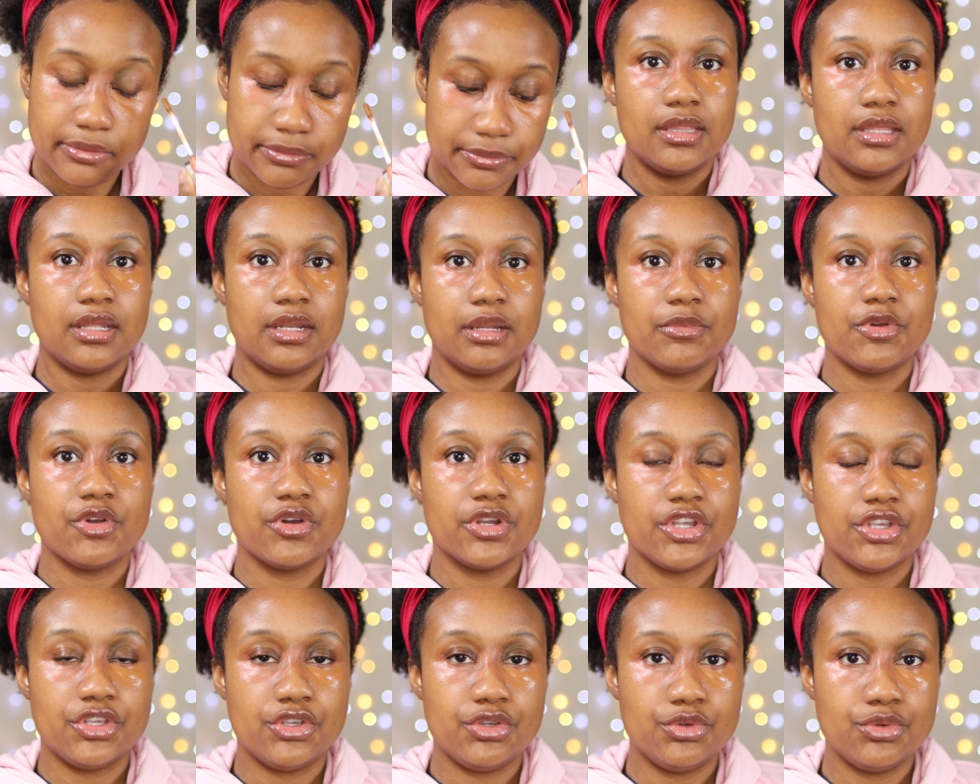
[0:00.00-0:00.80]
Then I'm going
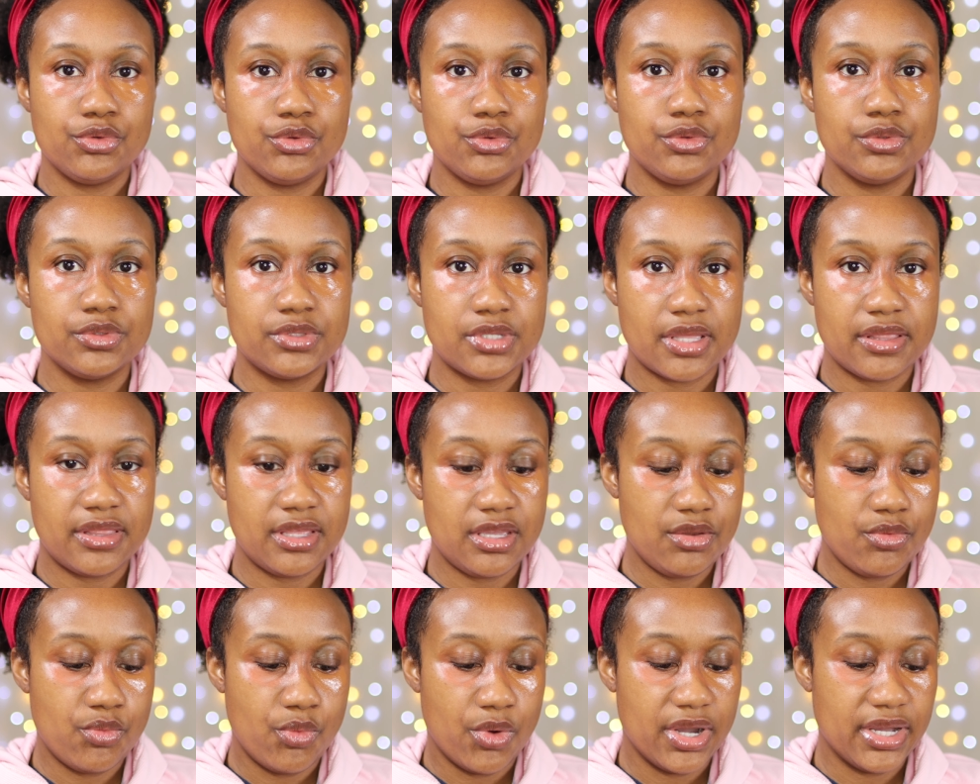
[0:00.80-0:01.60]
to use
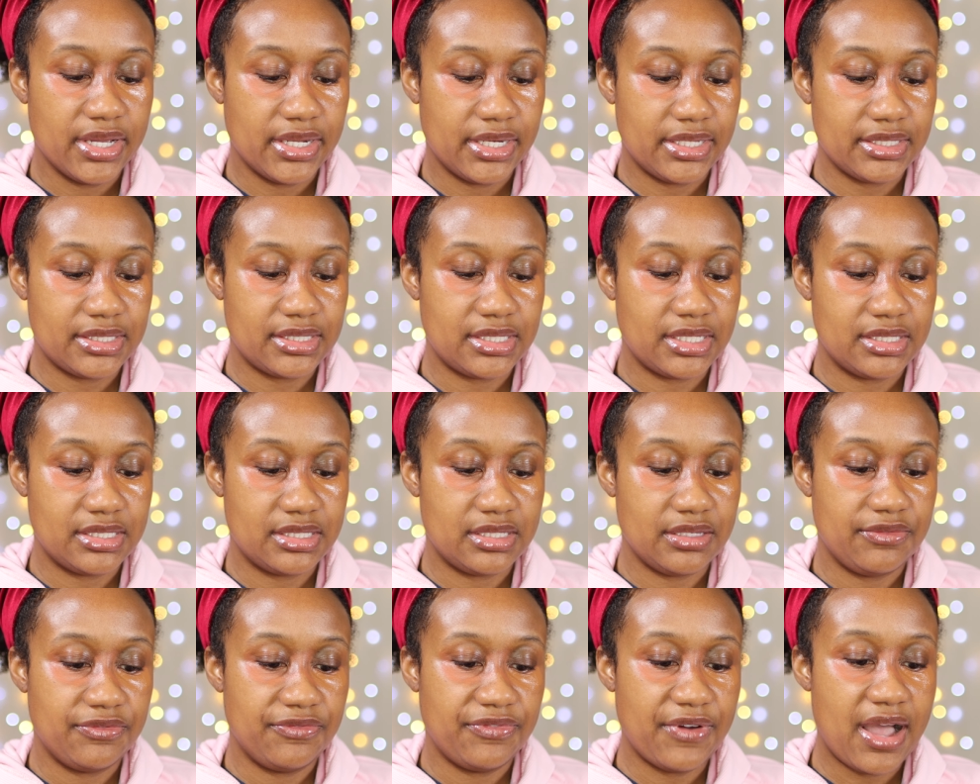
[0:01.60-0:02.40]
the
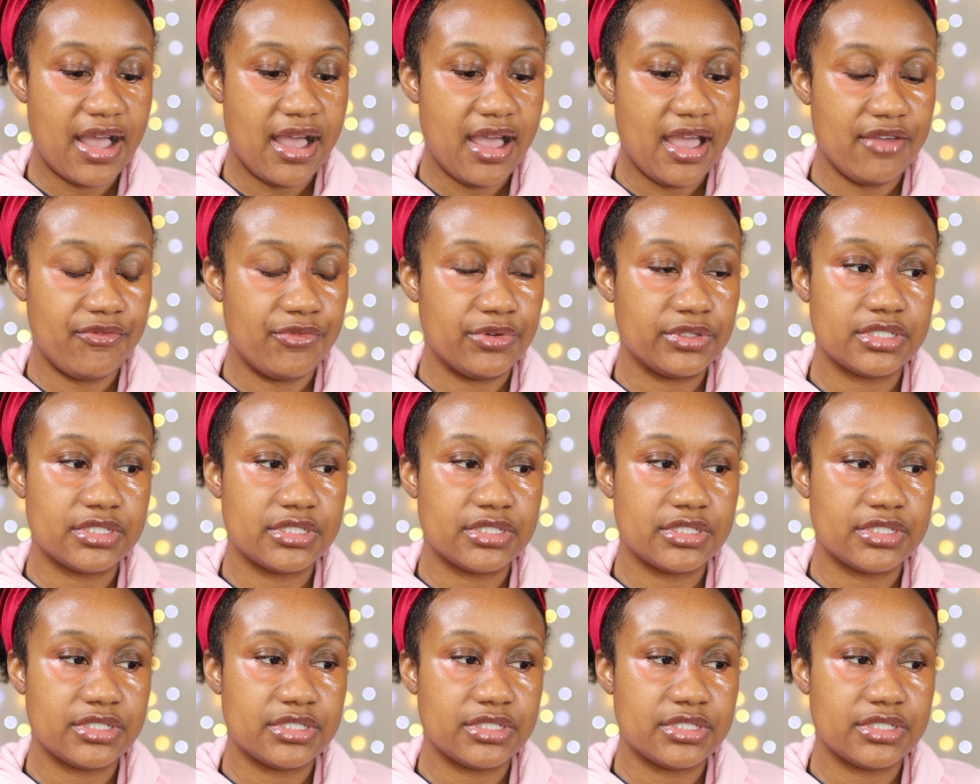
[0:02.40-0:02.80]
165,